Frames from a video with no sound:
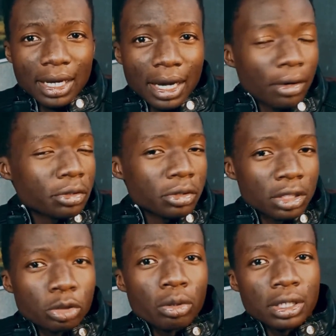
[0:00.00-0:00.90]
I also
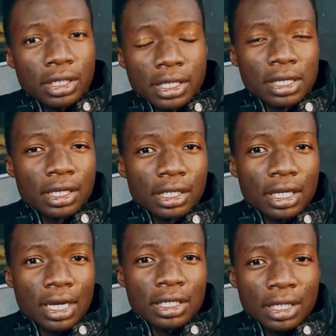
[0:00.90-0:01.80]
enjoyed seeing
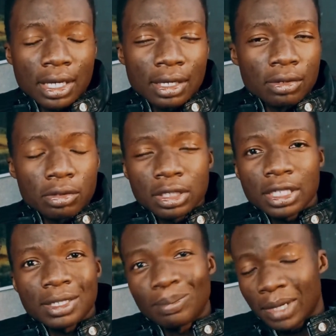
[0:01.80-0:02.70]
it, exactly, not
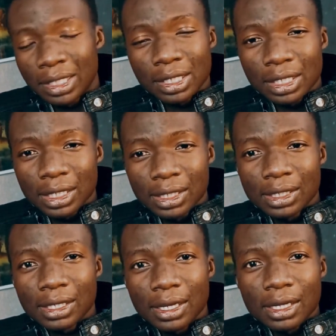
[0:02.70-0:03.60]
just imagining
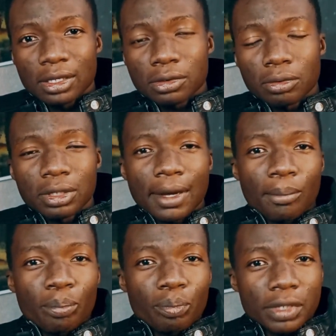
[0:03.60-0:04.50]
it. So
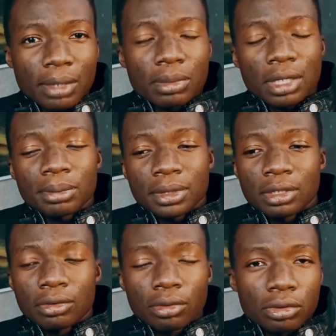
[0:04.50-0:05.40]
yeah, sometimes
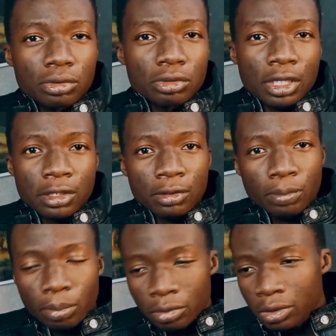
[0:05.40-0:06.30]
it's good to just
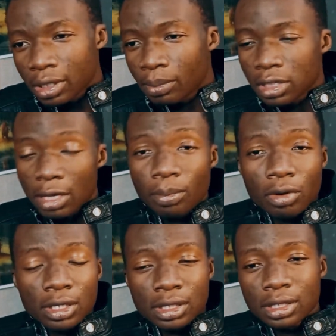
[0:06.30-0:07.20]
put some
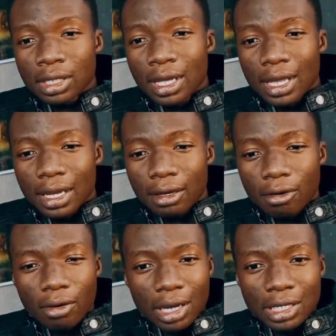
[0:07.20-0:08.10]
surprises, like,
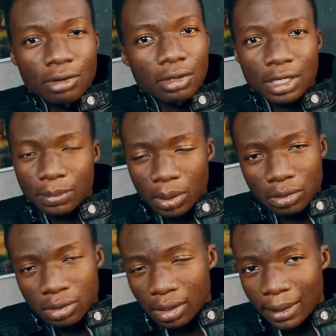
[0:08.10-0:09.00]
oh, I did not
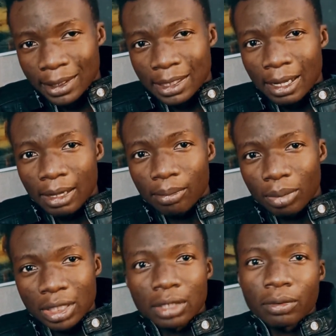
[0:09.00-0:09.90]
expect to see that.
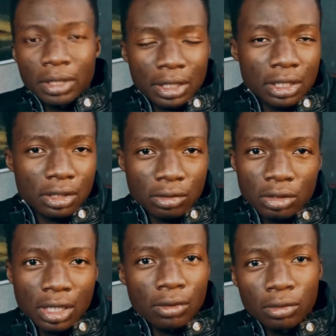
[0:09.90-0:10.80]
But when it is
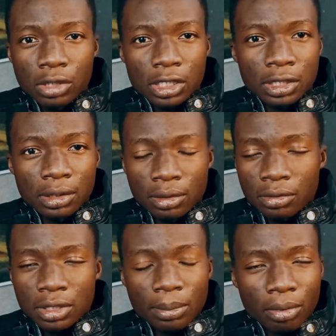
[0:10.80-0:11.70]
not a good, you
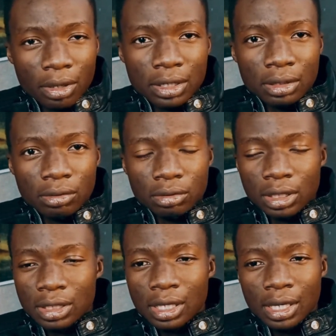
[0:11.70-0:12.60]
know, surprise, you know,
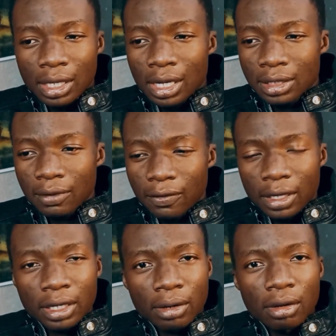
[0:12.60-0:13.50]
just a lackluster
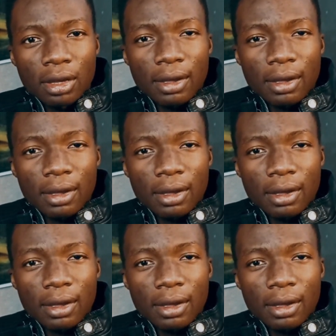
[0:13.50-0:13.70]
final,